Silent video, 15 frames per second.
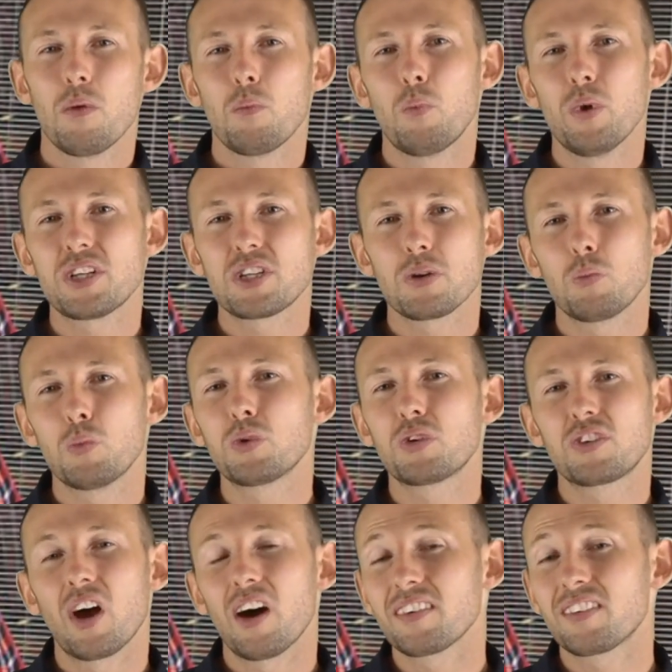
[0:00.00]
which will
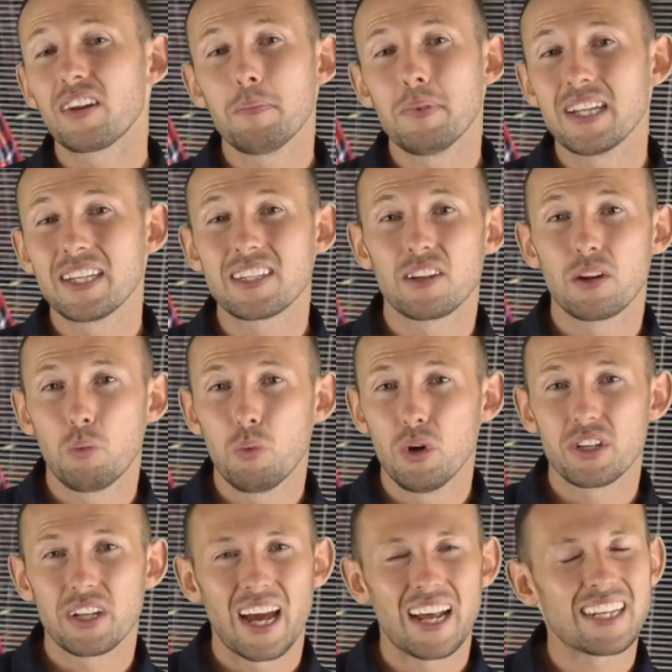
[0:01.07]
start seeping into the
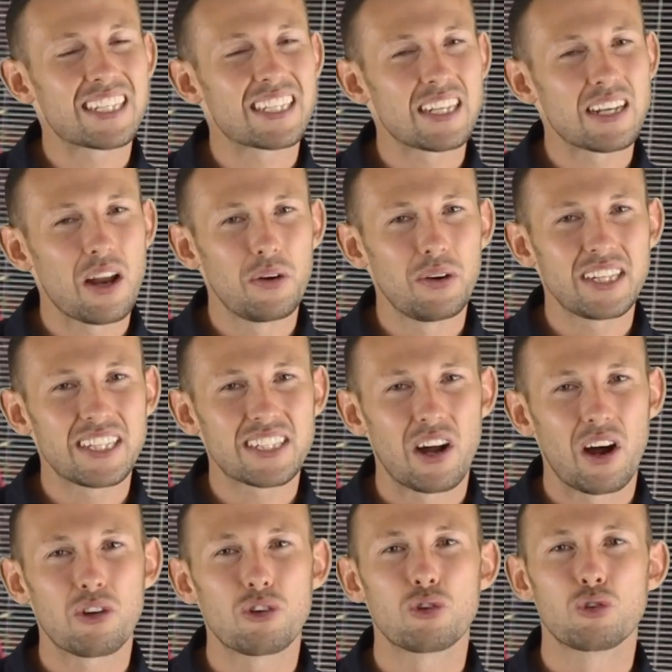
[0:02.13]
wood and slowly
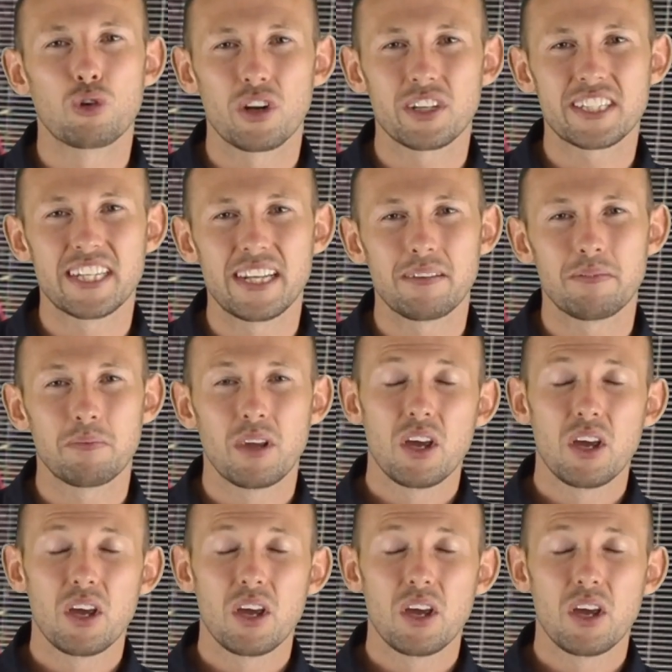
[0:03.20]
start rotting it,